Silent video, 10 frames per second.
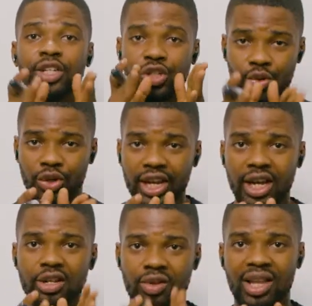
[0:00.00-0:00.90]
you're
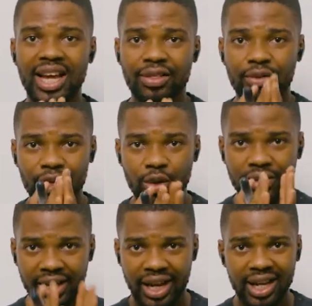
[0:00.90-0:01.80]
here to learn the real
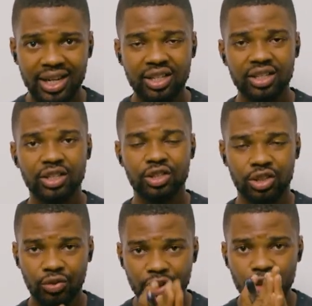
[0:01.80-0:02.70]
thing.
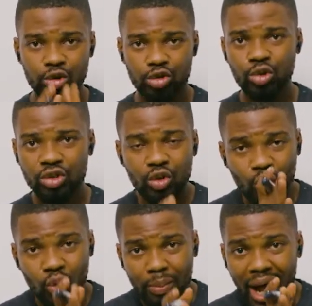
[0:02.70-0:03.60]
The real truth,
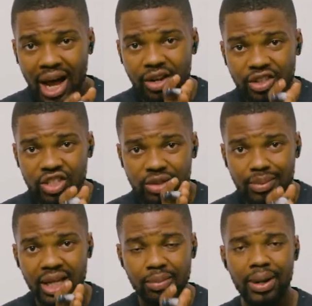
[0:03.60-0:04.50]
what biology is
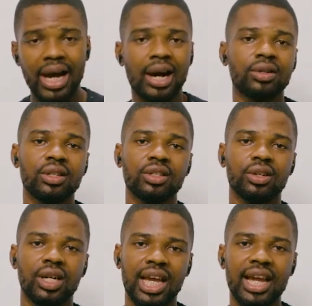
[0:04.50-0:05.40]
made about,
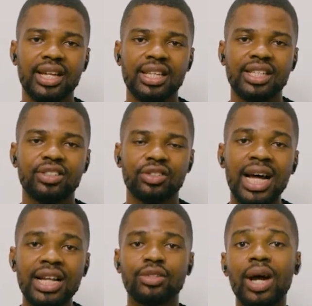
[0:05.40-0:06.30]
okay? So
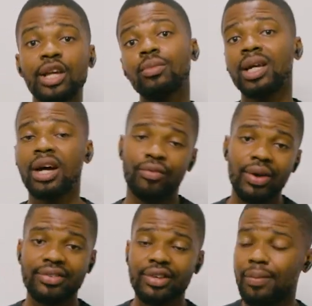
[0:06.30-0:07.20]
that's why you might have
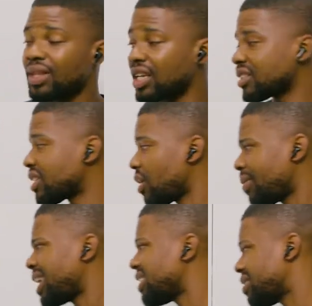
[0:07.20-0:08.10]
read something, you say, oh
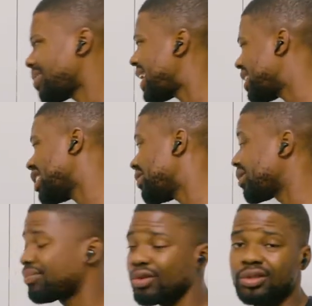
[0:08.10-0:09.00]
man, this man didn't
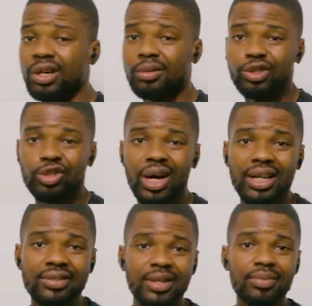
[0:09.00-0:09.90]
even put
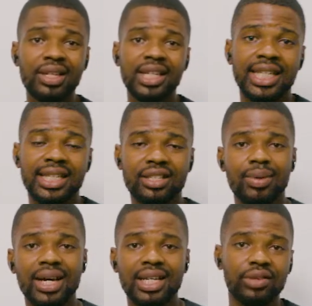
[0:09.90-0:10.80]
mutualism, this
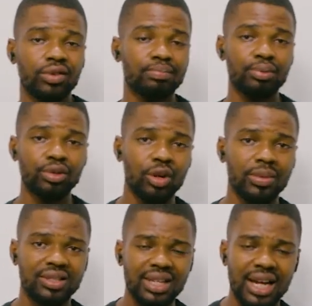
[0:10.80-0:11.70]
man didn't even put
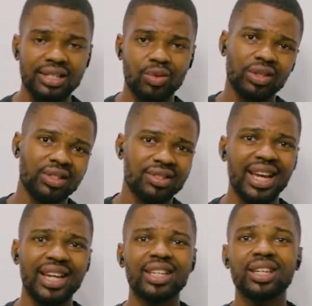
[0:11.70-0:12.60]
commensalism, what's the
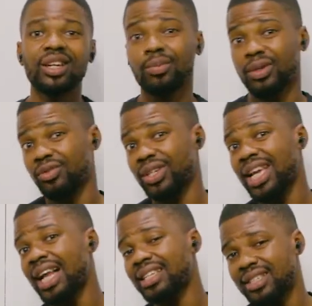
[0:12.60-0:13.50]
same? But the
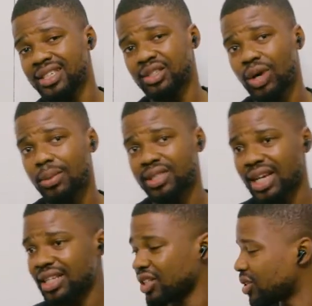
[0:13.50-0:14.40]
reality is what I'm
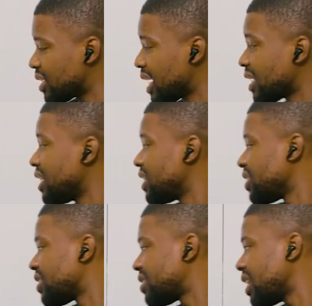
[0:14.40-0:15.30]
telling you is that
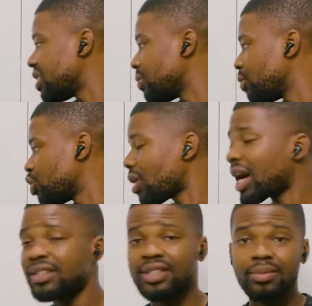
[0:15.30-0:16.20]
the
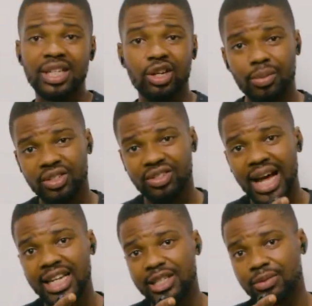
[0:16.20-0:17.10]
mutualism and the
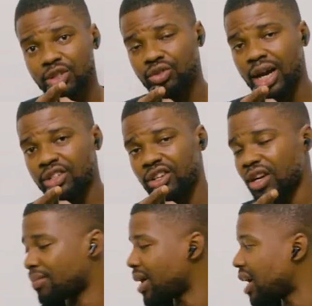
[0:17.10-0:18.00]
commensalism you're trying to talk
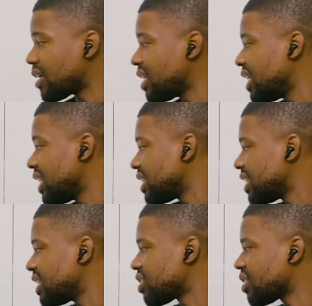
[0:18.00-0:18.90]
about
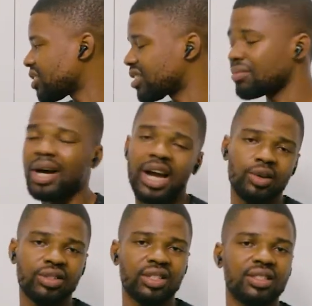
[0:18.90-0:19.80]
is under
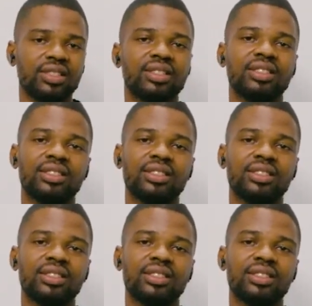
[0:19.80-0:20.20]
symbiosis,